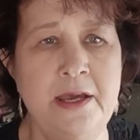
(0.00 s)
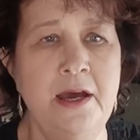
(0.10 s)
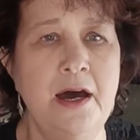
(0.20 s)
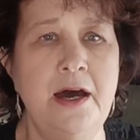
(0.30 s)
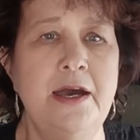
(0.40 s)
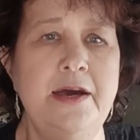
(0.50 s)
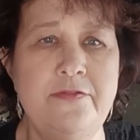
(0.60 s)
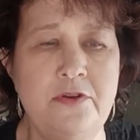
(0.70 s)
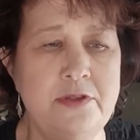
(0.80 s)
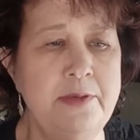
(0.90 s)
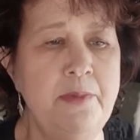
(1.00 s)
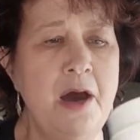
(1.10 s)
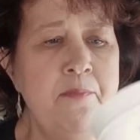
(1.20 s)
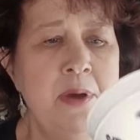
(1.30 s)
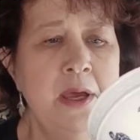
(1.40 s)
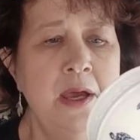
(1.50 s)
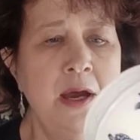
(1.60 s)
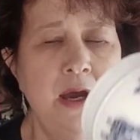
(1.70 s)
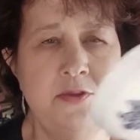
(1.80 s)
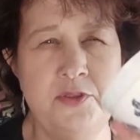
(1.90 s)
I have looked them up.
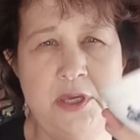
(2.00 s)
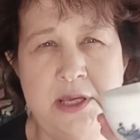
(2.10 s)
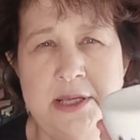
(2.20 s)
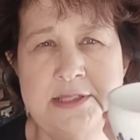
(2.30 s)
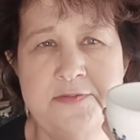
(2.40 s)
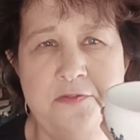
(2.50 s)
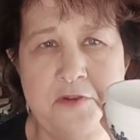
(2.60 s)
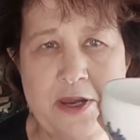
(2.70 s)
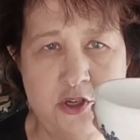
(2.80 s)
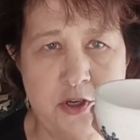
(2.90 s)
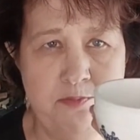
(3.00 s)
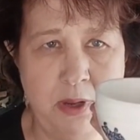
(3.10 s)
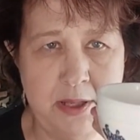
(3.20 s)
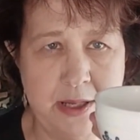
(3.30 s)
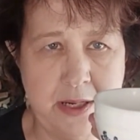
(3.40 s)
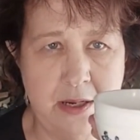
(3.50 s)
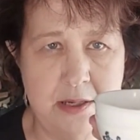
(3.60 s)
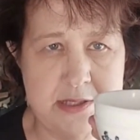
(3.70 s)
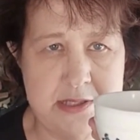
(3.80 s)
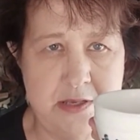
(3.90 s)
I think it's French milk
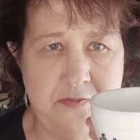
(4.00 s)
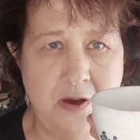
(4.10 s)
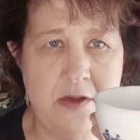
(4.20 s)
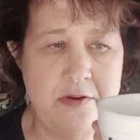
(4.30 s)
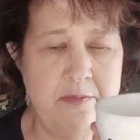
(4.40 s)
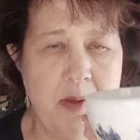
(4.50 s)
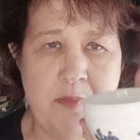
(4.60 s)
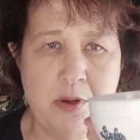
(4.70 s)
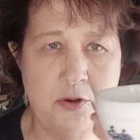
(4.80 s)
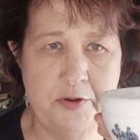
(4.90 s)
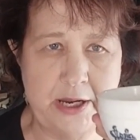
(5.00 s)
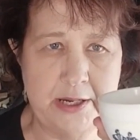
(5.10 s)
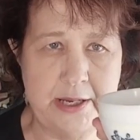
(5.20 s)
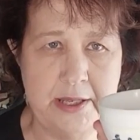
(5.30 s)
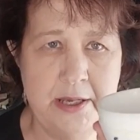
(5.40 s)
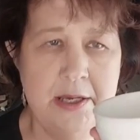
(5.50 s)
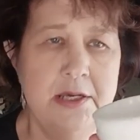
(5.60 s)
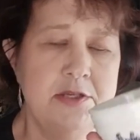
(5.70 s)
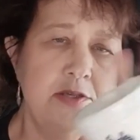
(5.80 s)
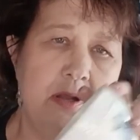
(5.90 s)
glass, if I remember correctly.
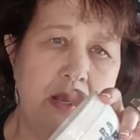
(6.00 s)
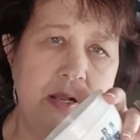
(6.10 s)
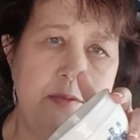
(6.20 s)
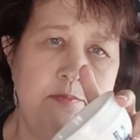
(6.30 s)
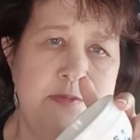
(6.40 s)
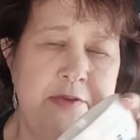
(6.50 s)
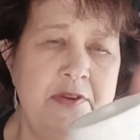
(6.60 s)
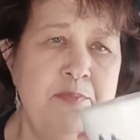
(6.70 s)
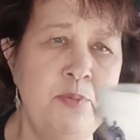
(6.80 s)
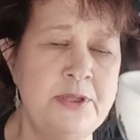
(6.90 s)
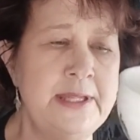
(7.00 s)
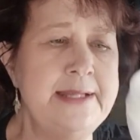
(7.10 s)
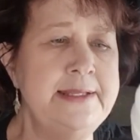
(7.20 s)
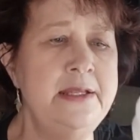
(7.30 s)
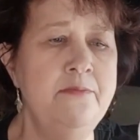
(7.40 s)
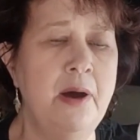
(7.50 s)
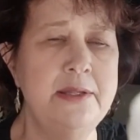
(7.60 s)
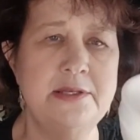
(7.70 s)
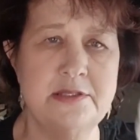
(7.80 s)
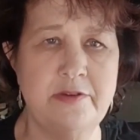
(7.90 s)
So I'll definitely put that in my
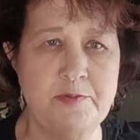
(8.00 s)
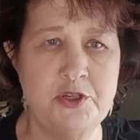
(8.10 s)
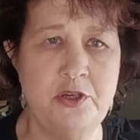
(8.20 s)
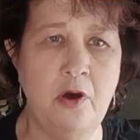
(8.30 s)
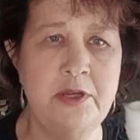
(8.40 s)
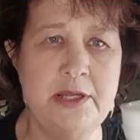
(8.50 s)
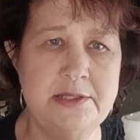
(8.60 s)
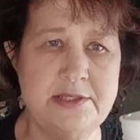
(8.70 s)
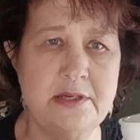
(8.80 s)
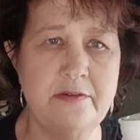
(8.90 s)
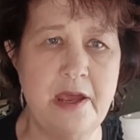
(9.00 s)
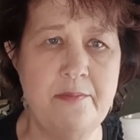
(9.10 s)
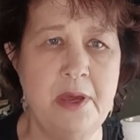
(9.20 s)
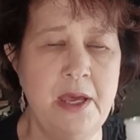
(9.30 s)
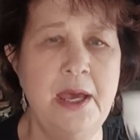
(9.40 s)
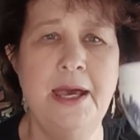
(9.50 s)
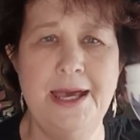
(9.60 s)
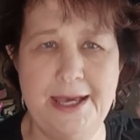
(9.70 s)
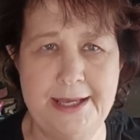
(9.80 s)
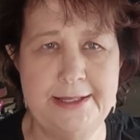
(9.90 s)
description on Instagram
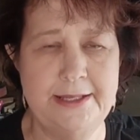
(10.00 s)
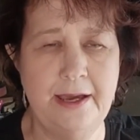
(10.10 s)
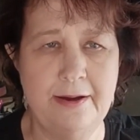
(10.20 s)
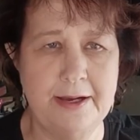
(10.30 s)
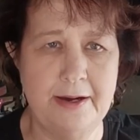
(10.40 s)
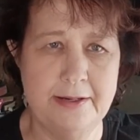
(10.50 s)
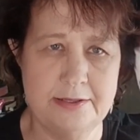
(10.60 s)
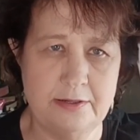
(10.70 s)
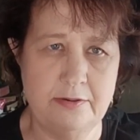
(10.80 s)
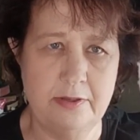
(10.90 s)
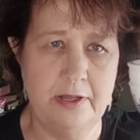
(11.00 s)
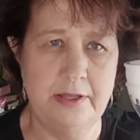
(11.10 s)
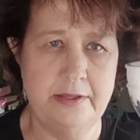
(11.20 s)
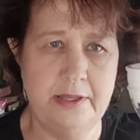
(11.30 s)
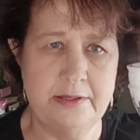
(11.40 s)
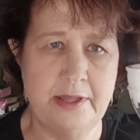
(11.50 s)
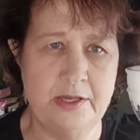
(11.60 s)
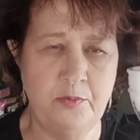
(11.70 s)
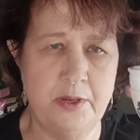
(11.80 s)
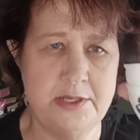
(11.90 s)
and Yaga. So if
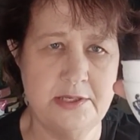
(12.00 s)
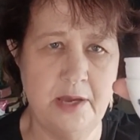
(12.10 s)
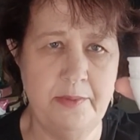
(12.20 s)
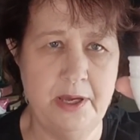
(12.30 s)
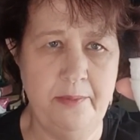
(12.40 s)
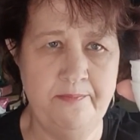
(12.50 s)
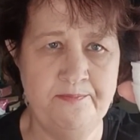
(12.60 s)
that one is coming up.